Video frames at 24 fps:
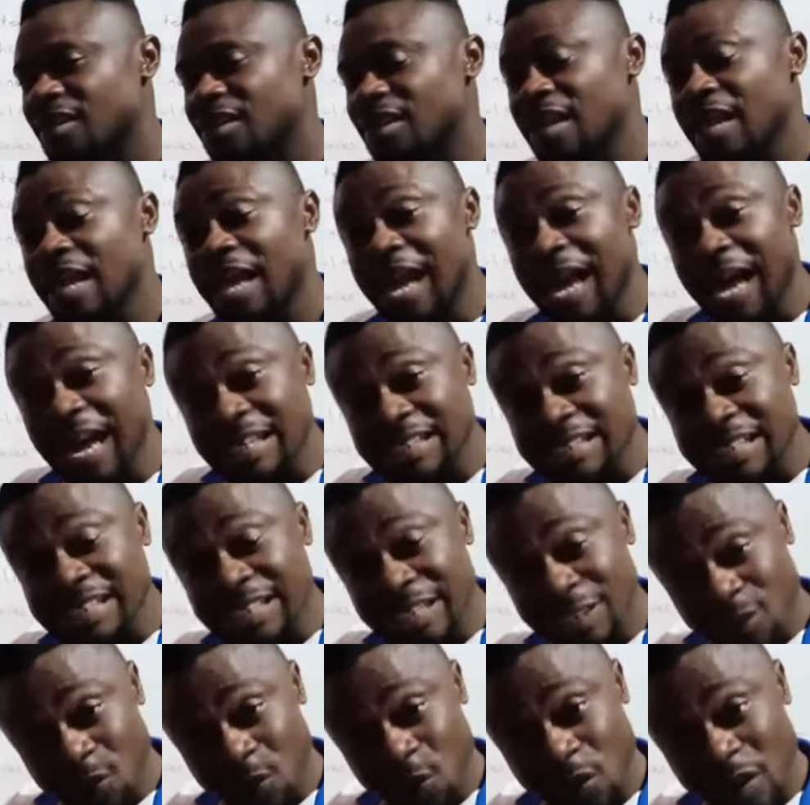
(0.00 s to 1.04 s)

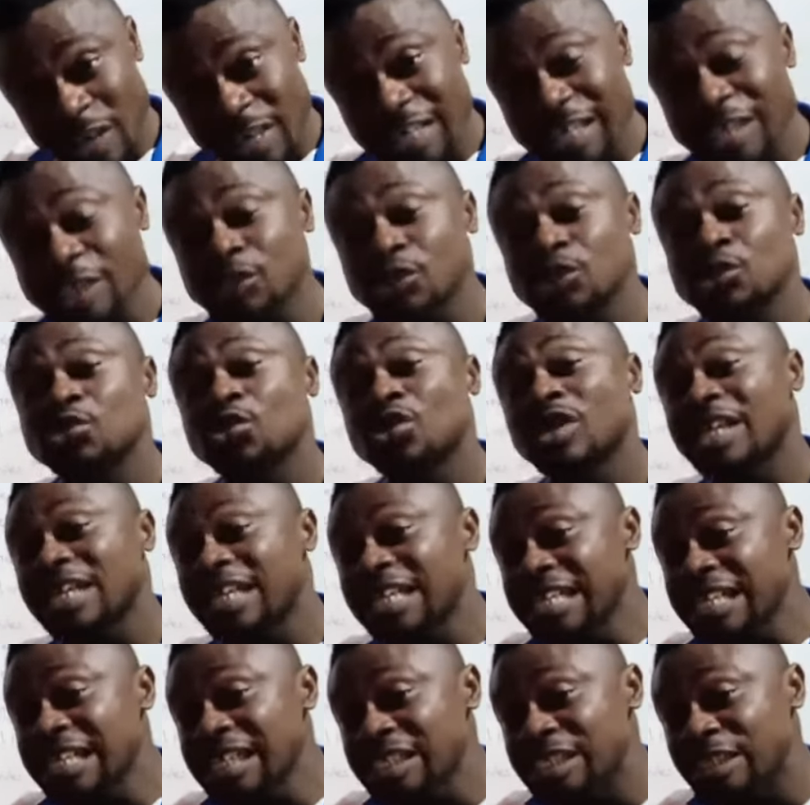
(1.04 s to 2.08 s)
Acetylcholine is also
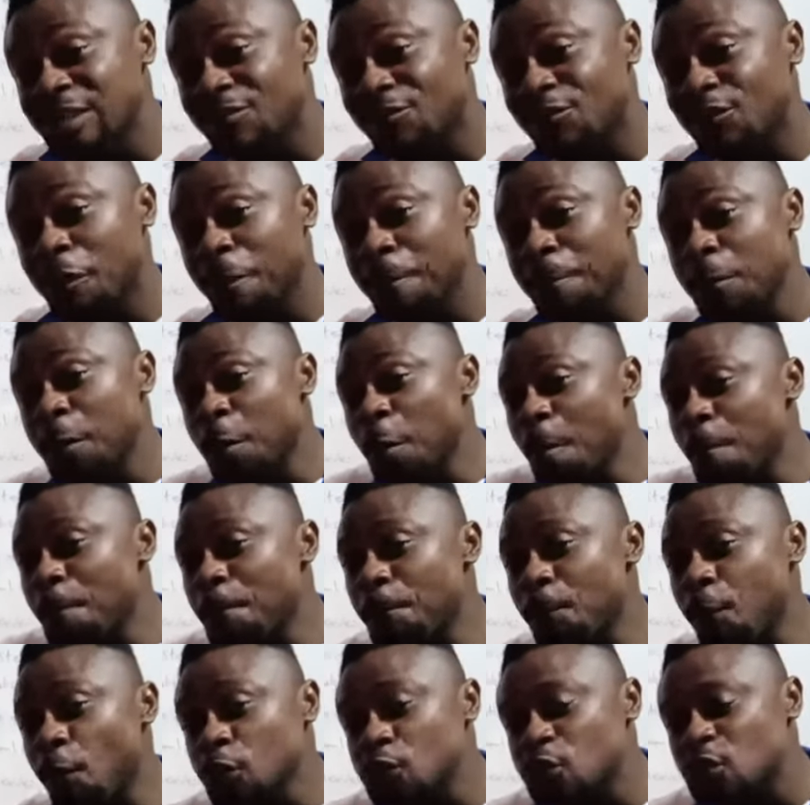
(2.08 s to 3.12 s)
released from
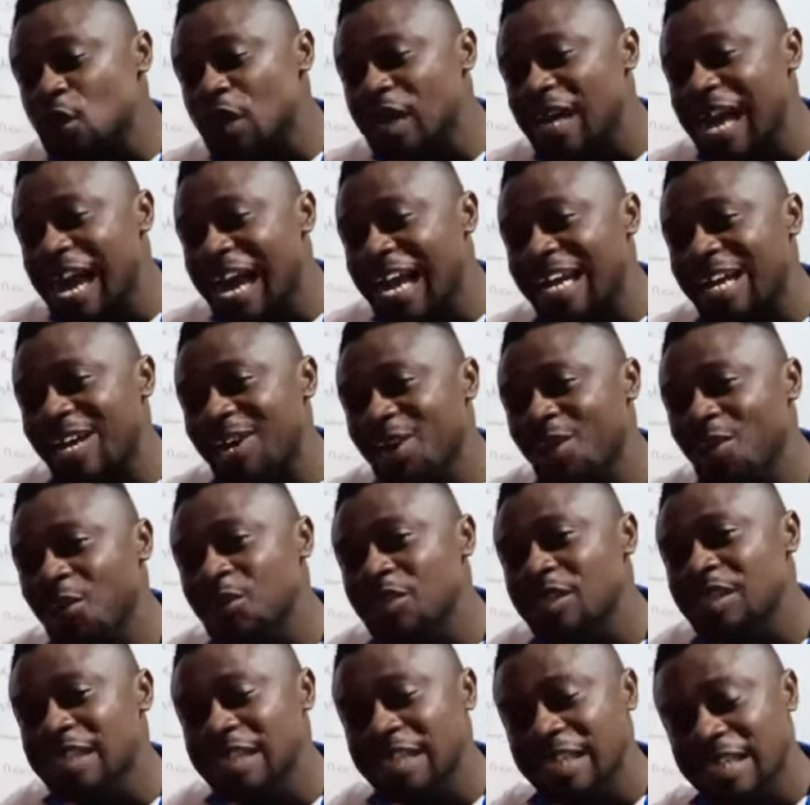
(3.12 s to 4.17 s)

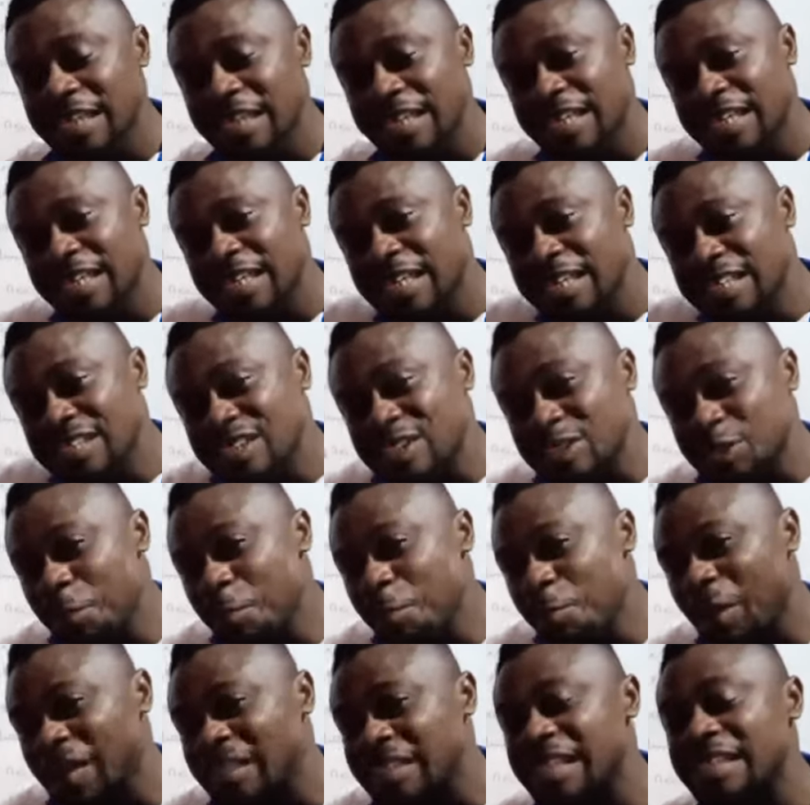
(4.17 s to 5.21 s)
post-ganglionic
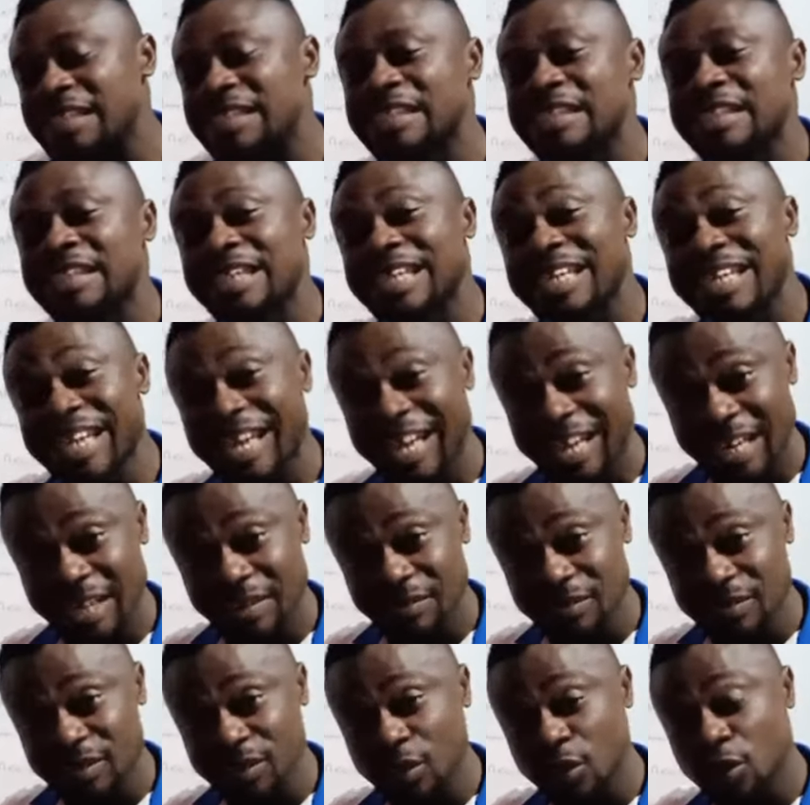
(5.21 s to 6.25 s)
sympathetic nerves
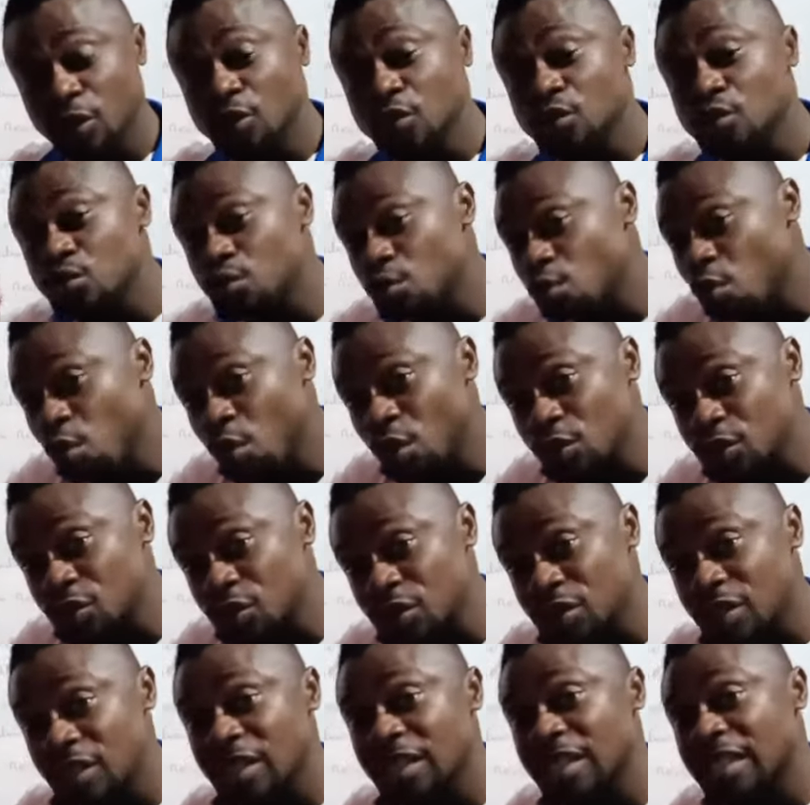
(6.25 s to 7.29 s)
to what?
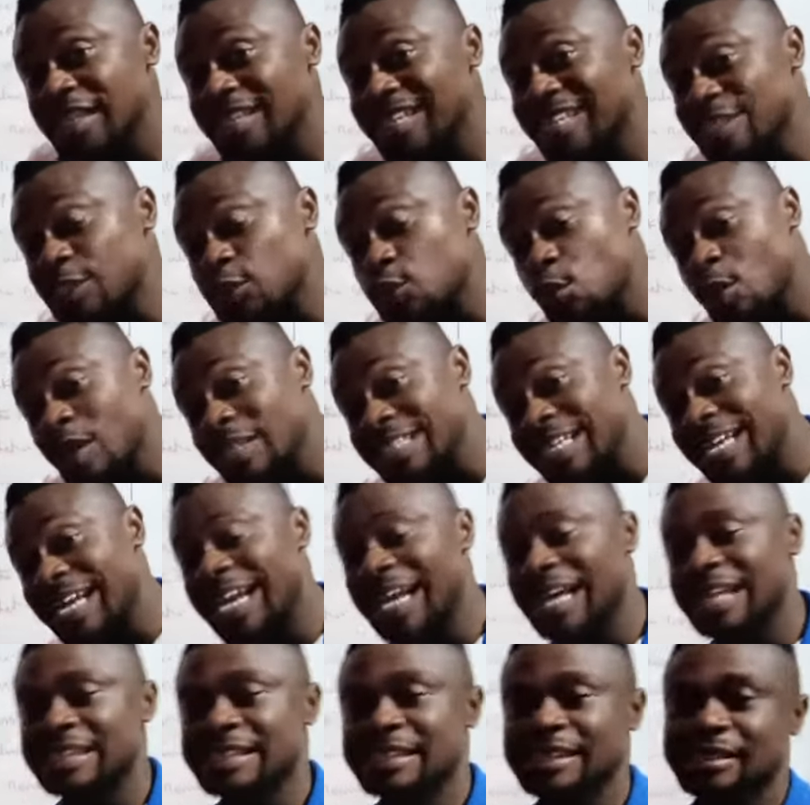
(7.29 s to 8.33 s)
The sweat
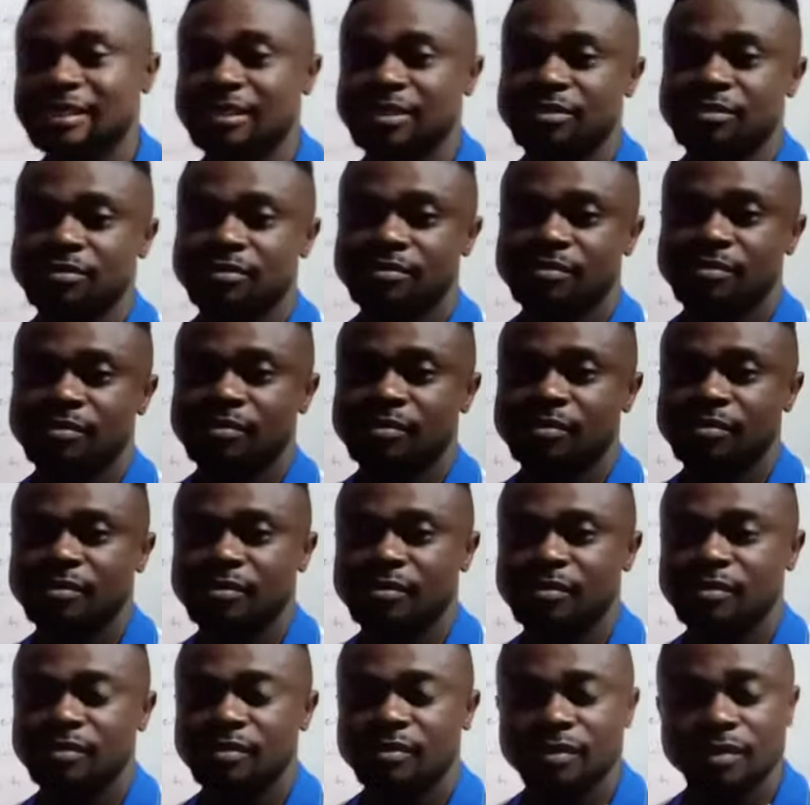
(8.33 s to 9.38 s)
gland.
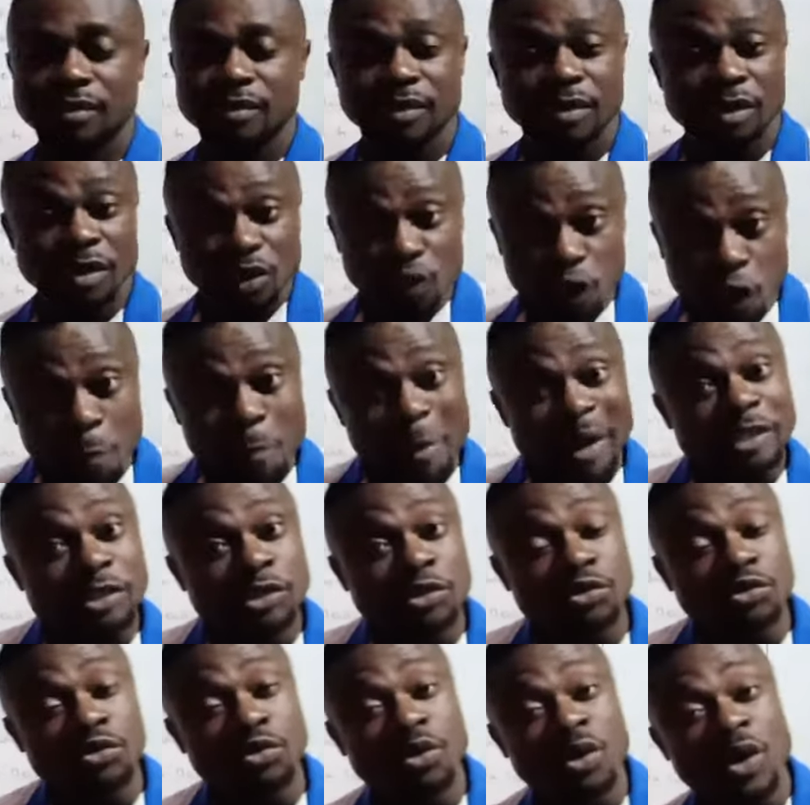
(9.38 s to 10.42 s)
Number 2,
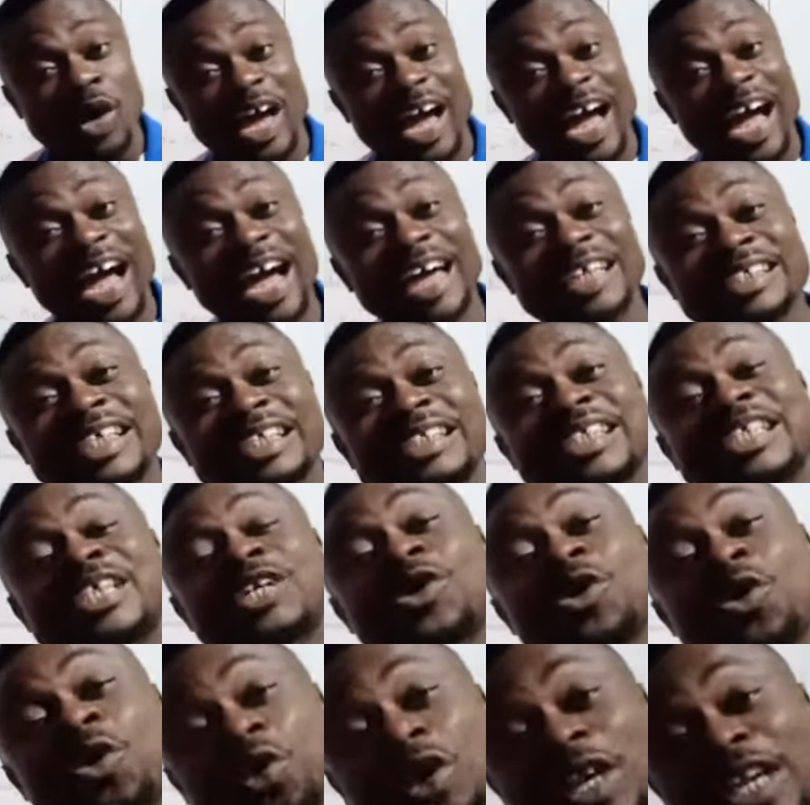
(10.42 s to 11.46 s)

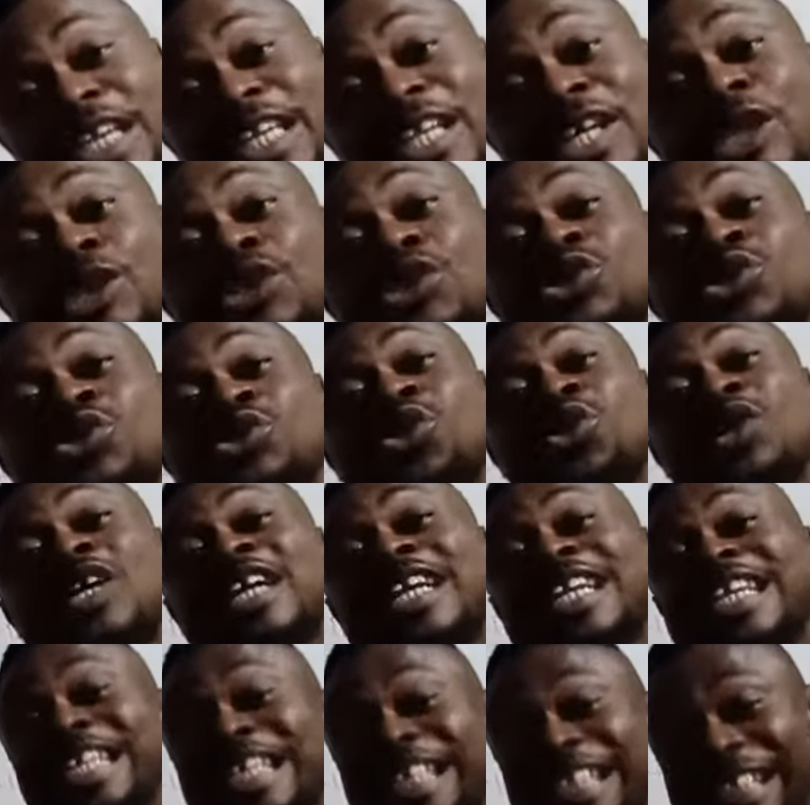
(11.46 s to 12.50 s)
acetylcholine is also
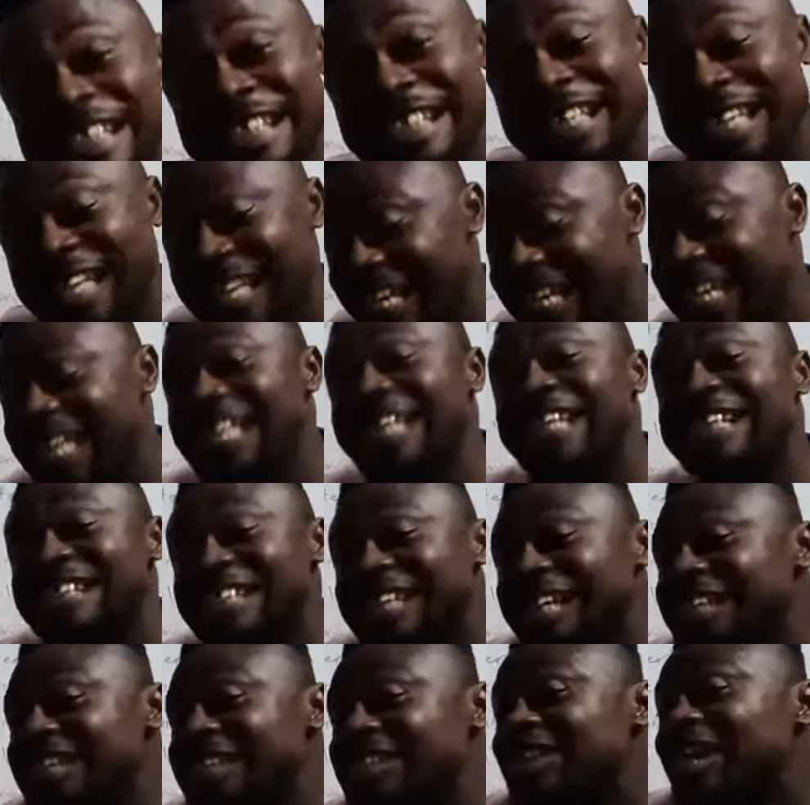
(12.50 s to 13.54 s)
released in the
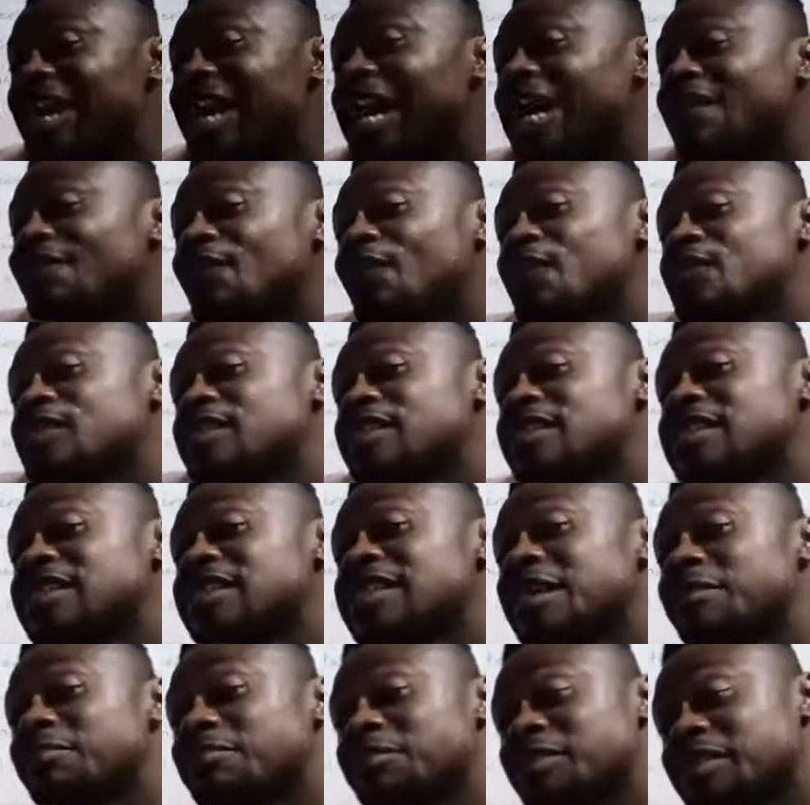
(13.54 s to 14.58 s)
central nervous system,
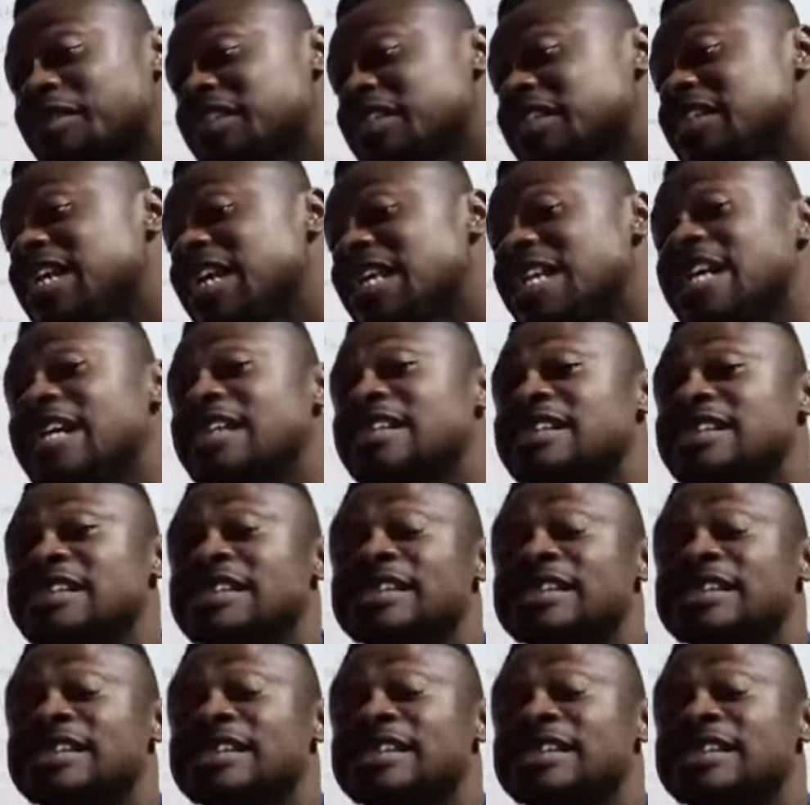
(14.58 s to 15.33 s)
CNS.